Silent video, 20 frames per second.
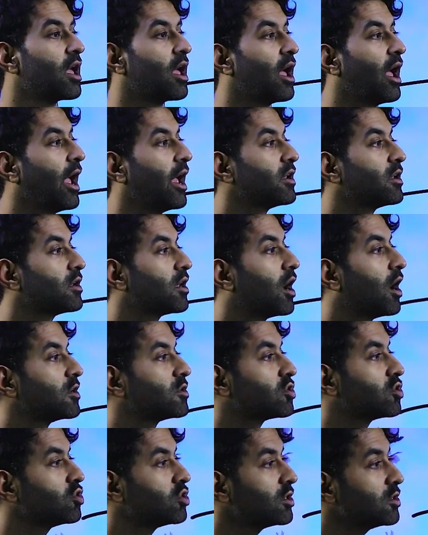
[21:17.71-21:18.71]
And
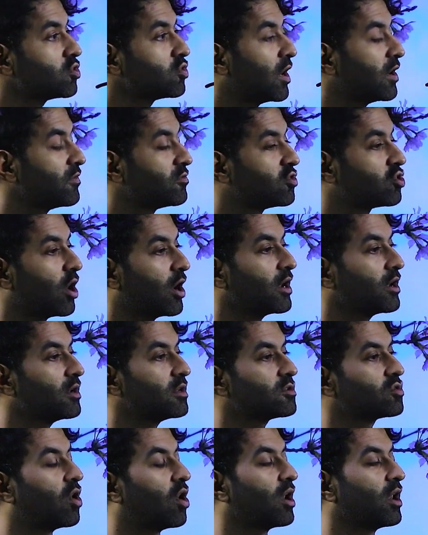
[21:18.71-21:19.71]
students who have joined
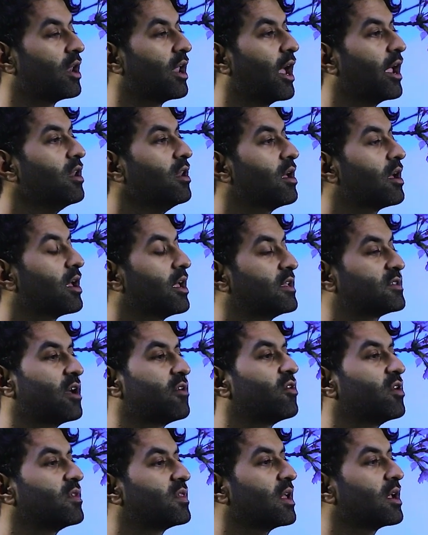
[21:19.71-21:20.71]
us online, is
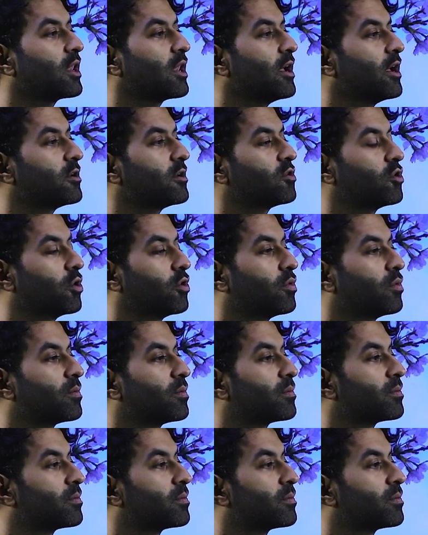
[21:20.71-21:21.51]
everything clear to you?